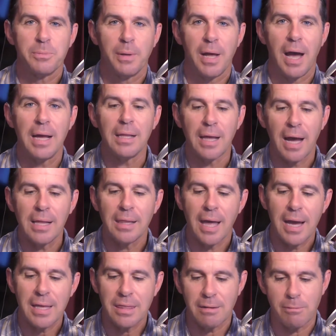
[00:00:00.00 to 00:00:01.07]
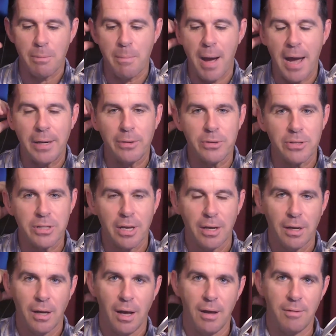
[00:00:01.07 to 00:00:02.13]
But I like the reminders
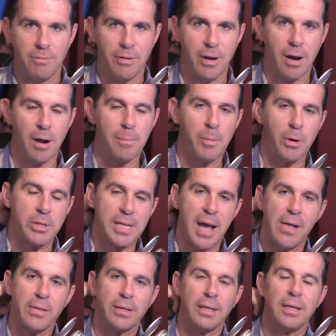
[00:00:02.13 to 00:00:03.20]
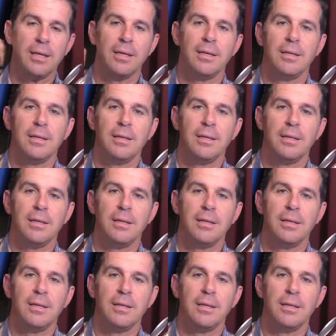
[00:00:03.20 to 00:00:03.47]
of our mortality.